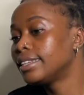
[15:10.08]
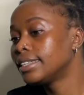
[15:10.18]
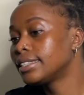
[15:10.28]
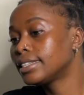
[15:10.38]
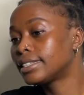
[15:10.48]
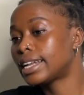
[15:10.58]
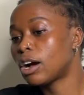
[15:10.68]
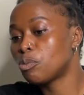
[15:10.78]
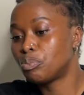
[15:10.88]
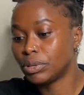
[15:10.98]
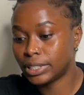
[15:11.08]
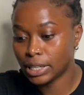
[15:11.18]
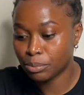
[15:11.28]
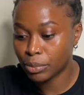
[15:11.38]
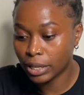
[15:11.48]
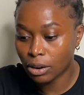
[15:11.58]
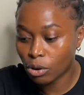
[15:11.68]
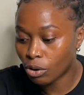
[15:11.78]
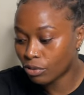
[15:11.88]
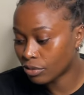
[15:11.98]
this is now pissing me
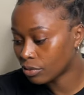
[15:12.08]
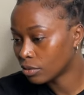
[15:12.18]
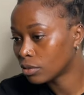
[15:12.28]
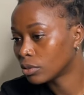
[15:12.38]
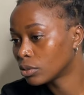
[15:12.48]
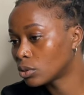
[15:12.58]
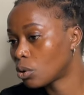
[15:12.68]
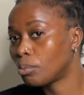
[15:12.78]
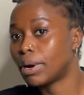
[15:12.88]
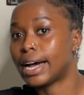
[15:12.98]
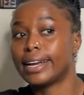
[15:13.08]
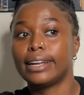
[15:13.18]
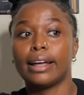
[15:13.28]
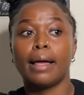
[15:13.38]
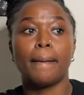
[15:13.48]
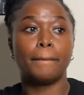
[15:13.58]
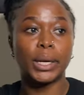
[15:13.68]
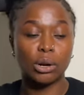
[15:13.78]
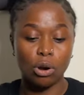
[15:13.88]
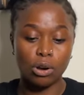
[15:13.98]
off so bad,
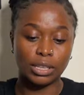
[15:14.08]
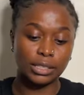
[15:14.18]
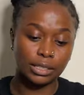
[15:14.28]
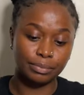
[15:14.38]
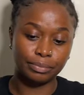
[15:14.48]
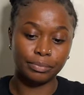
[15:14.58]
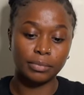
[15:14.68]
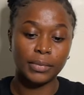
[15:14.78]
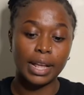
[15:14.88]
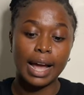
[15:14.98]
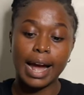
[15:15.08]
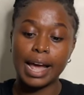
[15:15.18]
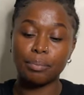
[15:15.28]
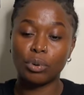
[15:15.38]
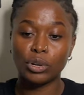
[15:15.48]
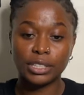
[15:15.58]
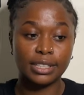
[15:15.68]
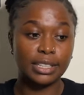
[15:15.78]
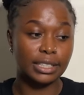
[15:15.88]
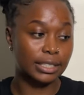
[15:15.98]
because I bought
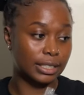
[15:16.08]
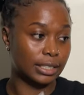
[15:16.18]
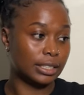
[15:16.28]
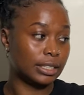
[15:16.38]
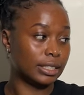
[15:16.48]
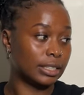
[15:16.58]
these